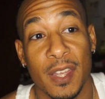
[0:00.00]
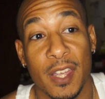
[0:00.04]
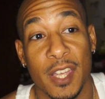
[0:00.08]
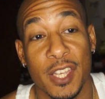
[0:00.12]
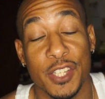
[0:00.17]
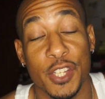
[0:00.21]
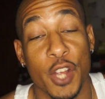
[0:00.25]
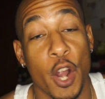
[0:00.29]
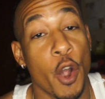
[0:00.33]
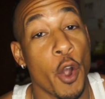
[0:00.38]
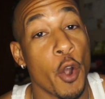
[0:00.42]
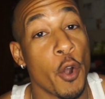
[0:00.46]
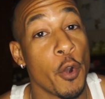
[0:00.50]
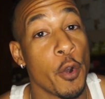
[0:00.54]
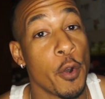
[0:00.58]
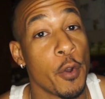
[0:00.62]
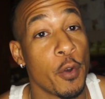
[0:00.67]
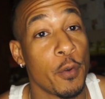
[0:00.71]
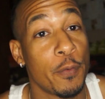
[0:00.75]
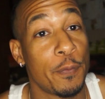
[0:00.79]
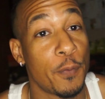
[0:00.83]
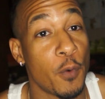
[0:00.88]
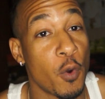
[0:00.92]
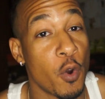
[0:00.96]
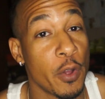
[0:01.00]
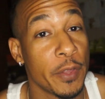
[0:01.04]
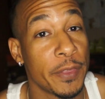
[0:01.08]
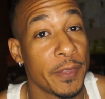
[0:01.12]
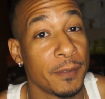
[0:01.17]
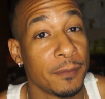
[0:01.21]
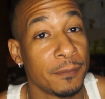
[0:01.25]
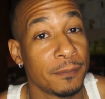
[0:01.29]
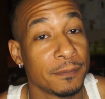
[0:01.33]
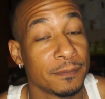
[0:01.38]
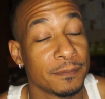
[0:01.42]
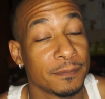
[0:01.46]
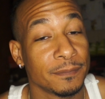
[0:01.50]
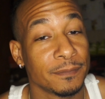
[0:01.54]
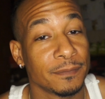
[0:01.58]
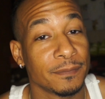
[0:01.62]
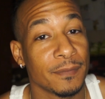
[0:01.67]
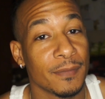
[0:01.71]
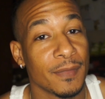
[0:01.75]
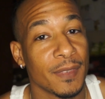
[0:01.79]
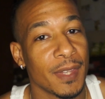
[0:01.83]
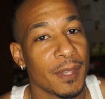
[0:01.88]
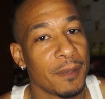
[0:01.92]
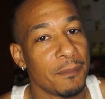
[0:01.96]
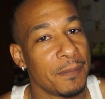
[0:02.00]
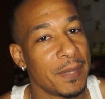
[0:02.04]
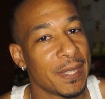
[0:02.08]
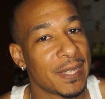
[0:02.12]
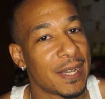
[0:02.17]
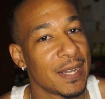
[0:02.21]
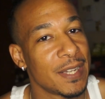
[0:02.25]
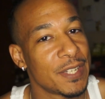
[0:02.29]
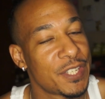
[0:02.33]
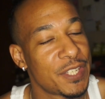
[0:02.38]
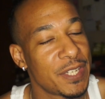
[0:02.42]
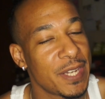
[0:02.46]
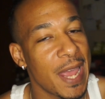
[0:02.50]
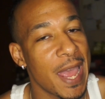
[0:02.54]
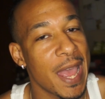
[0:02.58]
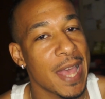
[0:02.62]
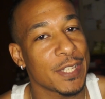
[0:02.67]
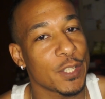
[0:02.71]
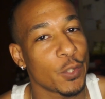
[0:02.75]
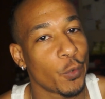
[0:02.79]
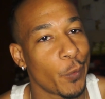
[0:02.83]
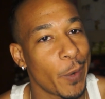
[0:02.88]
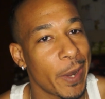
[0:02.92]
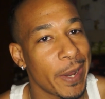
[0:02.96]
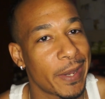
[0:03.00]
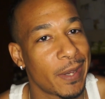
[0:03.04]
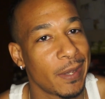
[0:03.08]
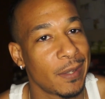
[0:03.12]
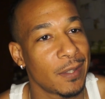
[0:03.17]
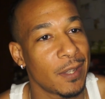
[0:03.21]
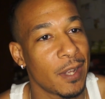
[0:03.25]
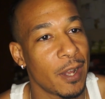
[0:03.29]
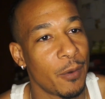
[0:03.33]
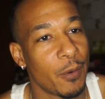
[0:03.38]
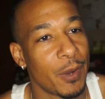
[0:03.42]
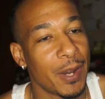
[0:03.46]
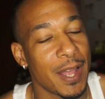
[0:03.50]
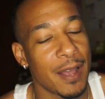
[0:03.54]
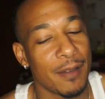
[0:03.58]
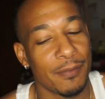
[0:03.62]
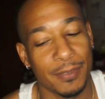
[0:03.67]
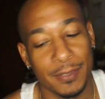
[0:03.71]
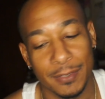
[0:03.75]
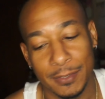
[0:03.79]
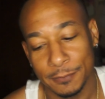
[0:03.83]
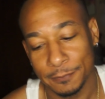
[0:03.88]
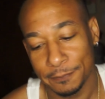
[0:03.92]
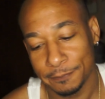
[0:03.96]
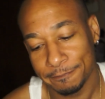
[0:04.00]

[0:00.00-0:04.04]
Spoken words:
is a hurdle for them, because she has a record or whatever.